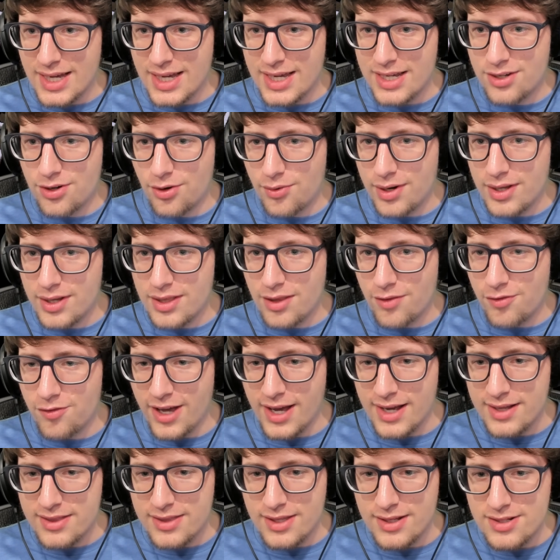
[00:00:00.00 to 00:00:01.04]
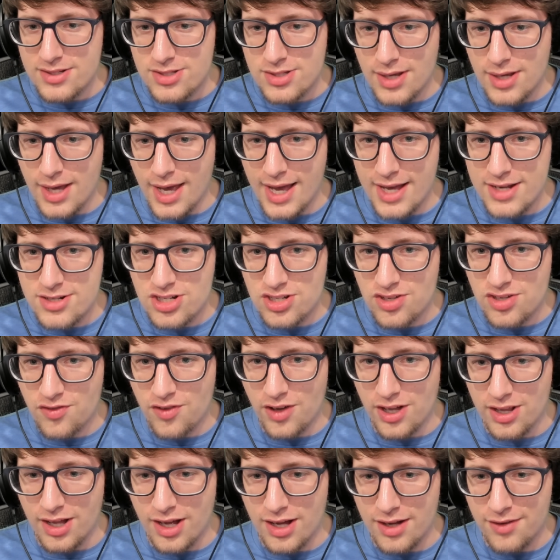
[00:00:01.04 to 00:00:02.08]
ignoring the fact that his head just
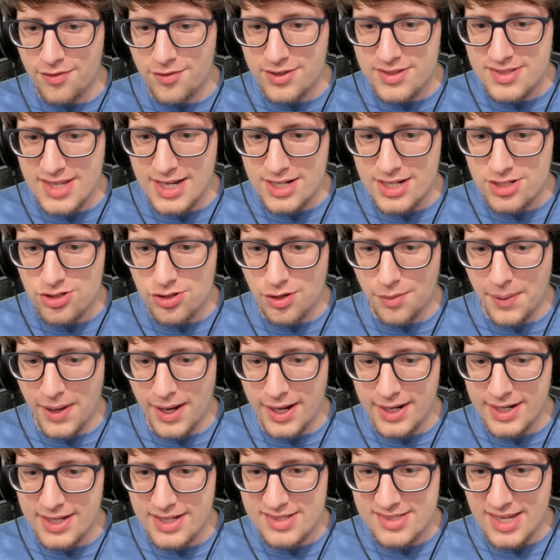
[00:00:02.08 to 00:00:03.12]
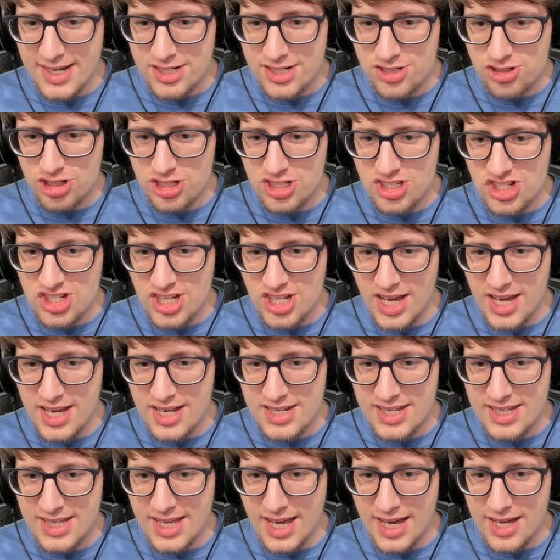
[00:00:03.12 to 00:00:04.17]
fell off, his actual body is actually staying
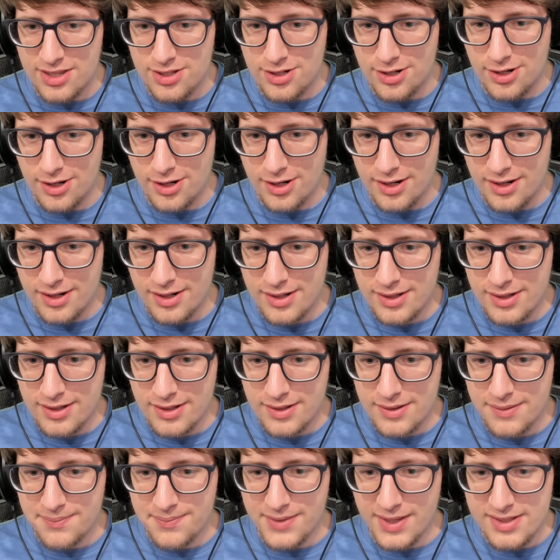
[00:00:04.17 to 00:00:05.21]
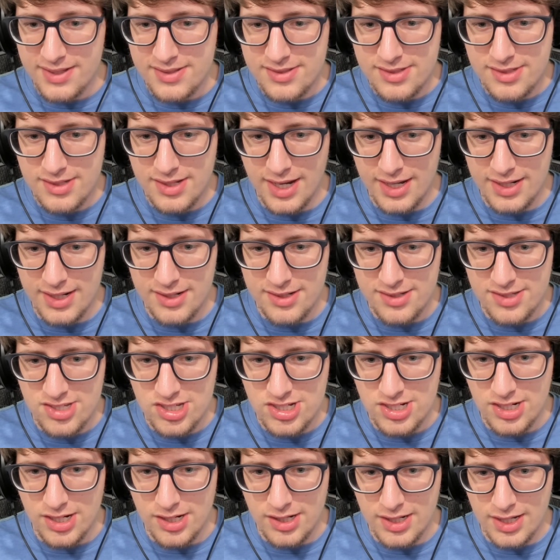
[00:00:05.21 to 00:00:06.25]
together it's kind of
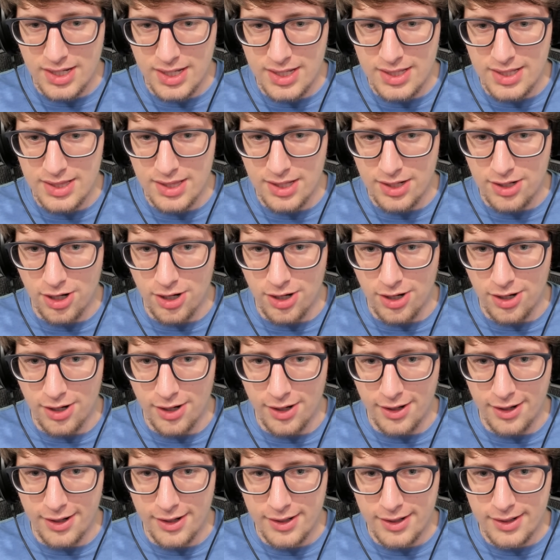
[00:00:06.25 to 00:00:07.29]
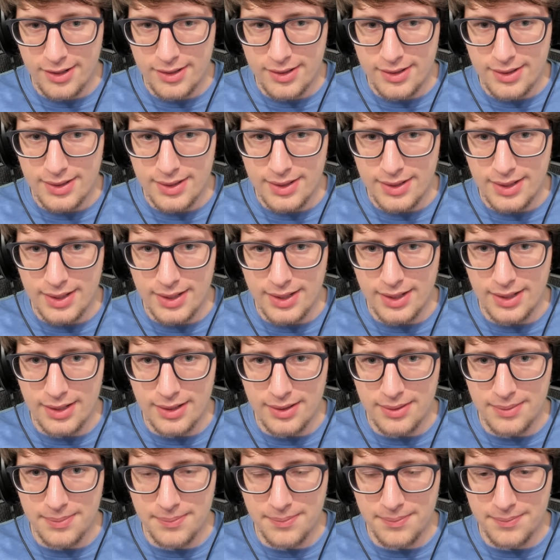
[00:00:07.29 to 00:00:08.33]
stuck in the car.
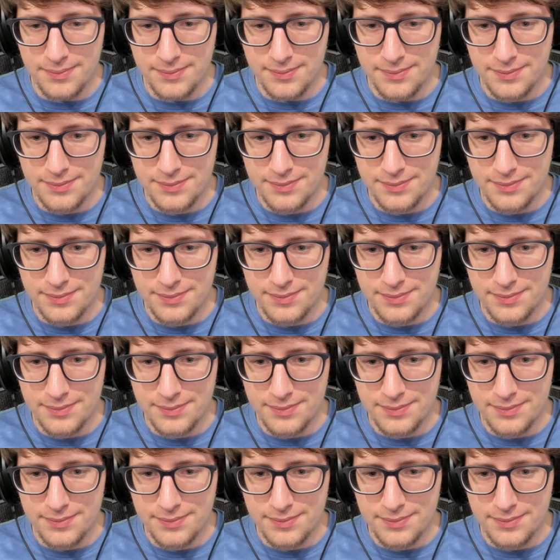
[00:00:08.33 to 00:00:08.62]
Um,